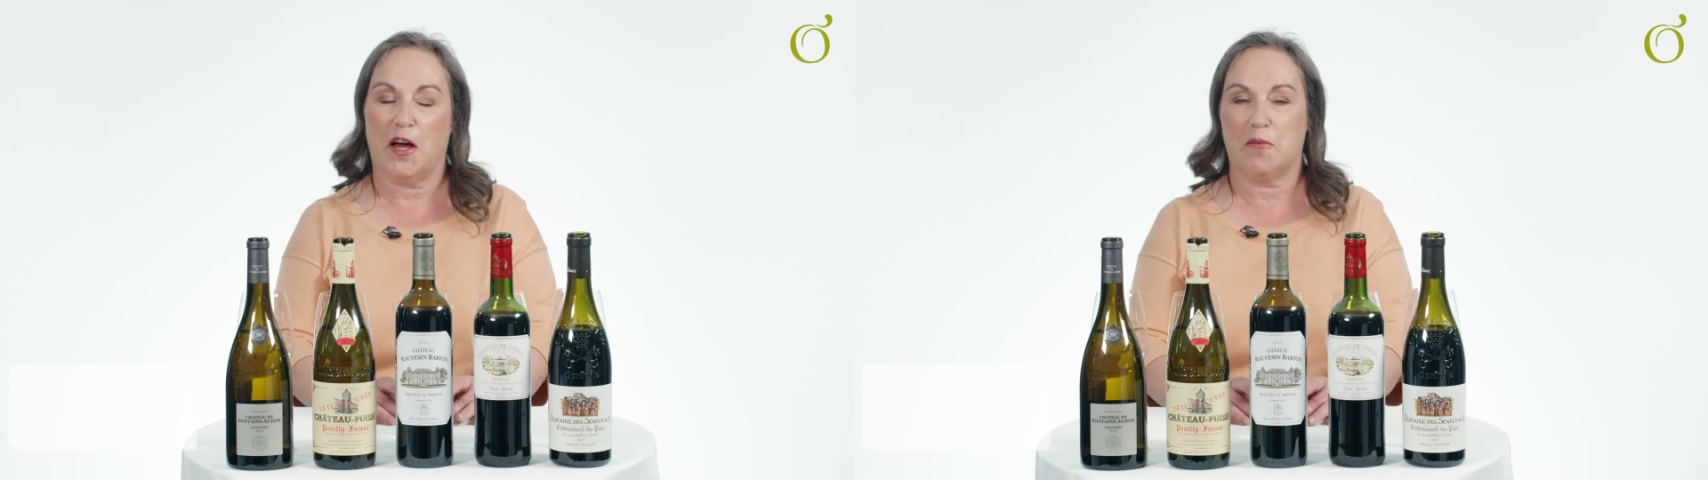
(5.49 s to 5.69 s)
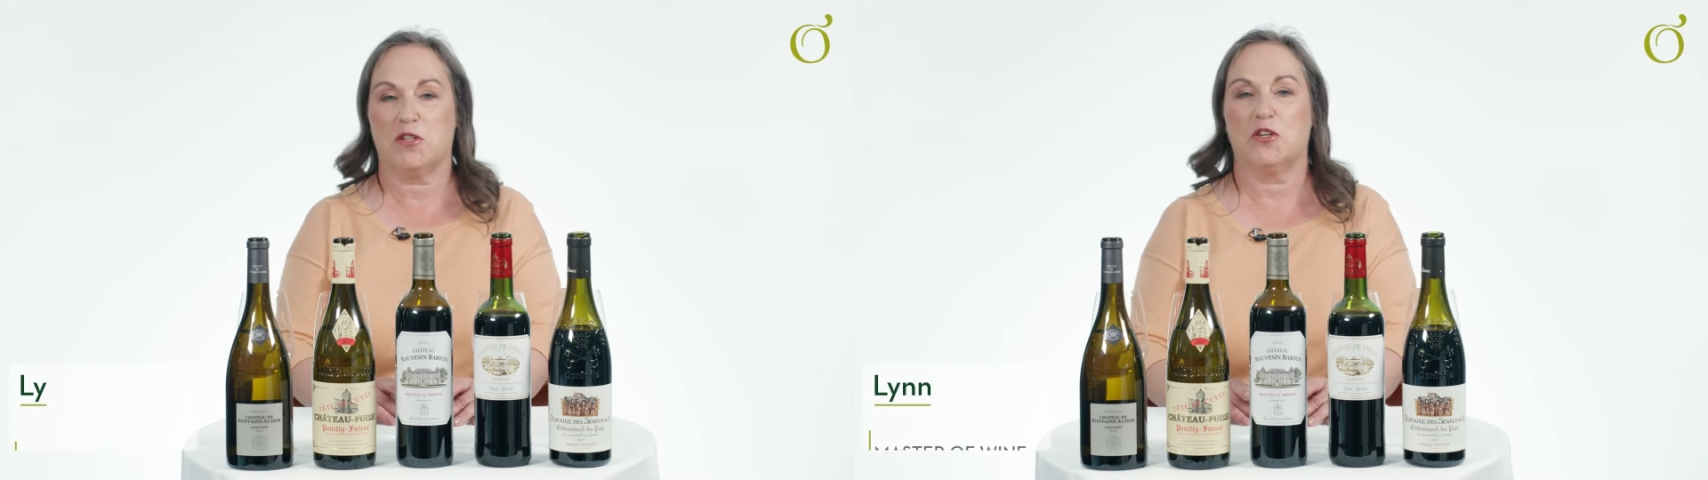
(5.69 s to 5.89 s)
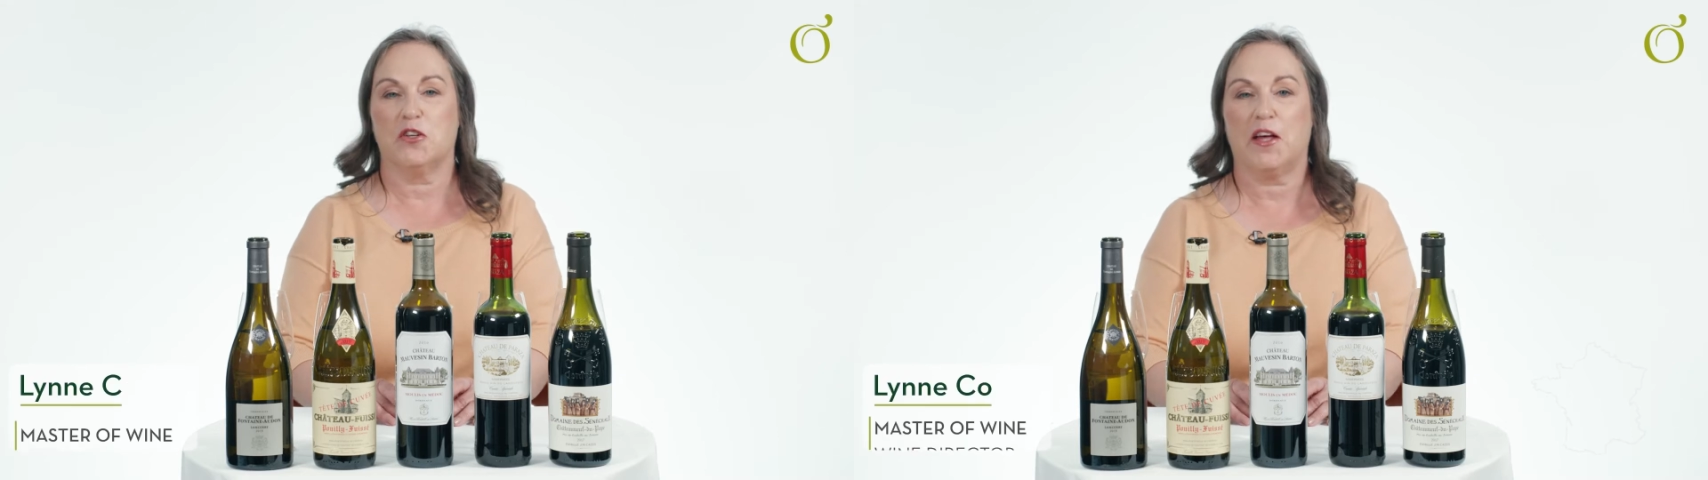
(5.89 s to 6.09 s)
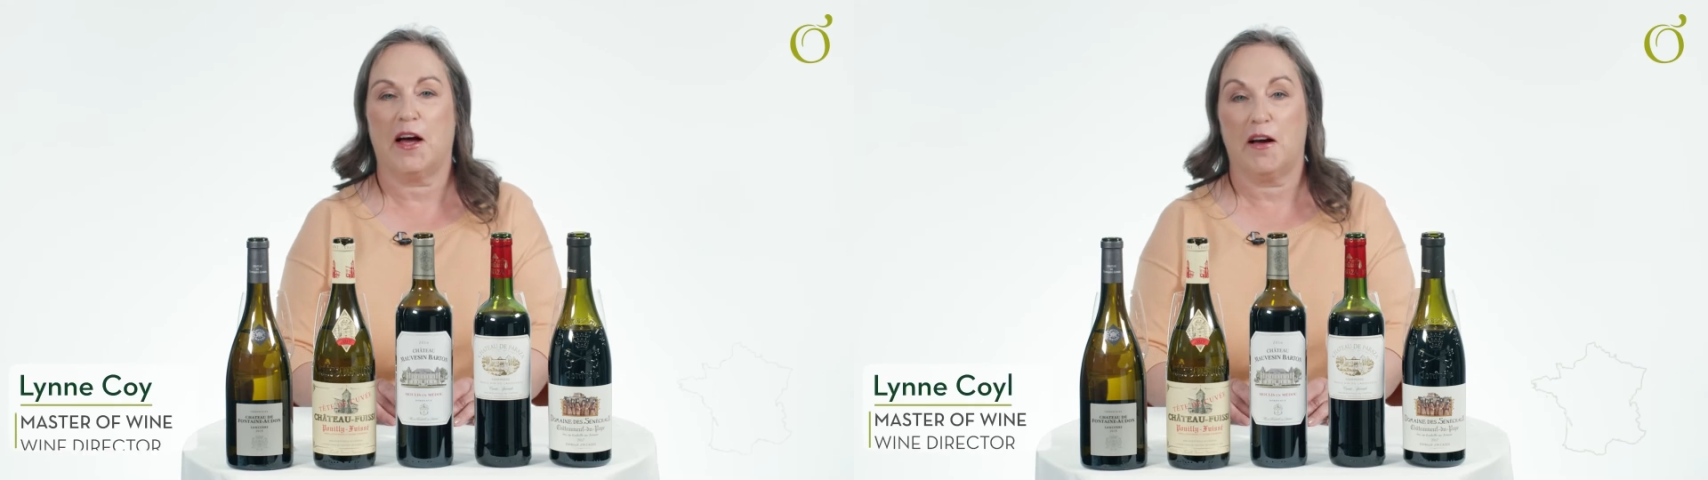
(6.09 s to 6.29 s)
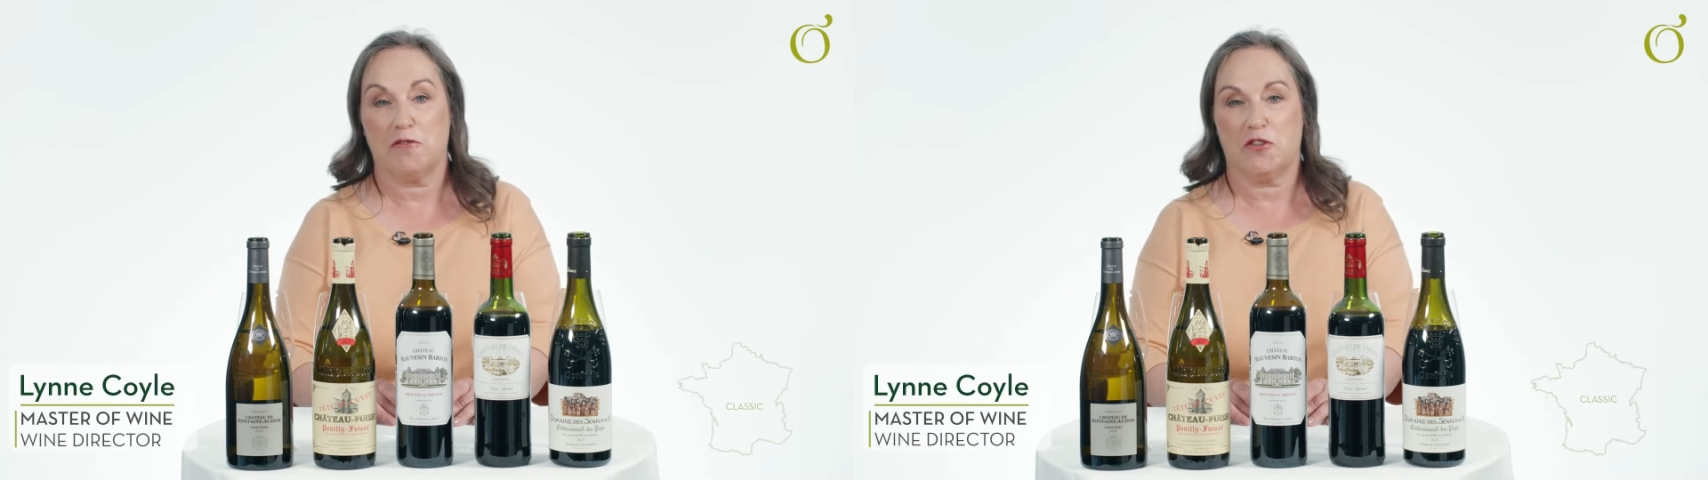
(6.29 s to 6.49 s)
absolutely
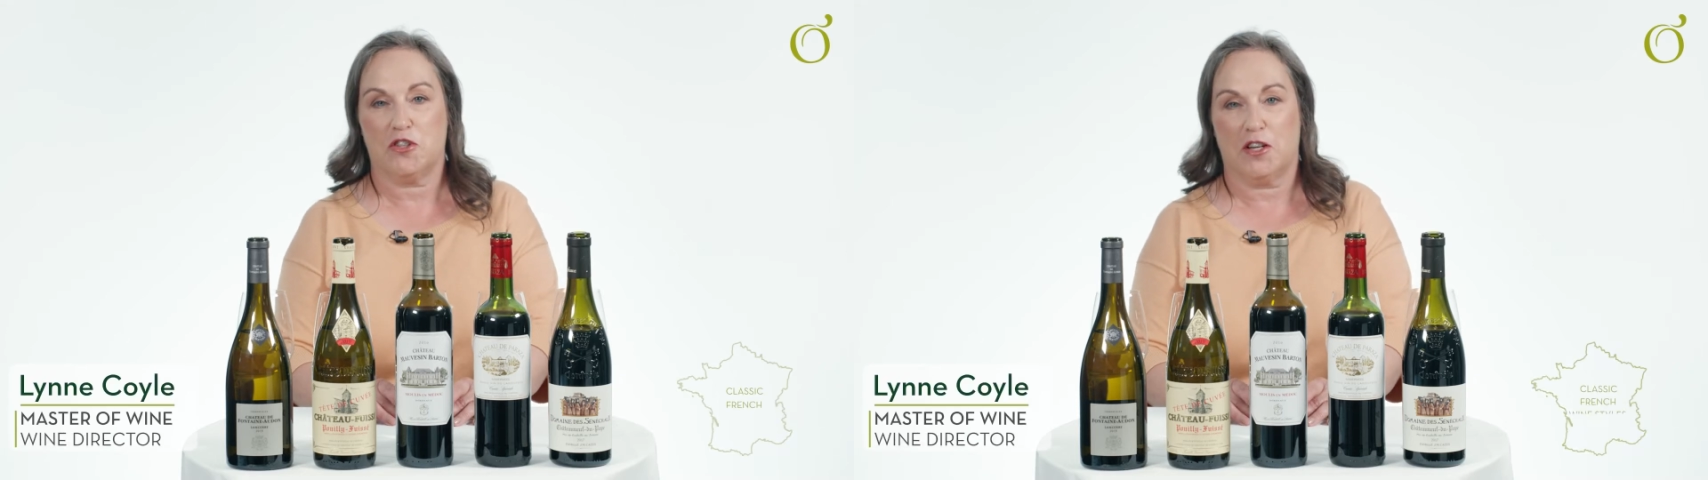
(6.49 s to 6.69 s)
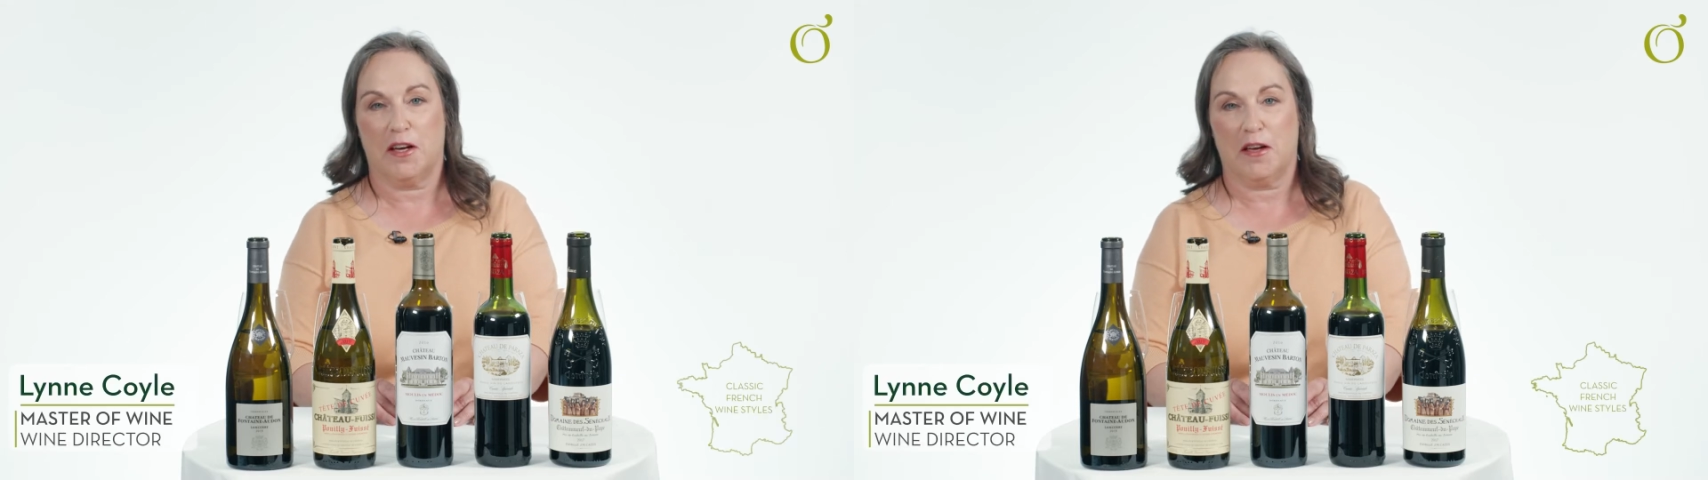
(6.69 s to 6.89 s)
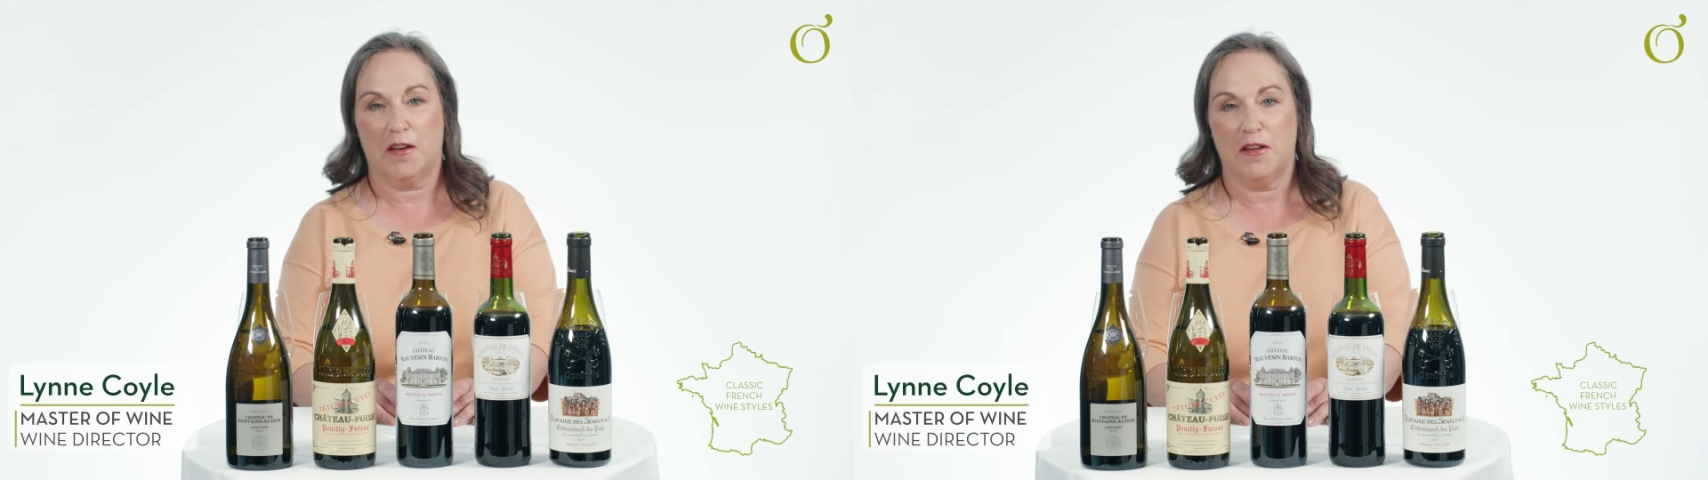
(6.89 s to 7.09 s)
have to try.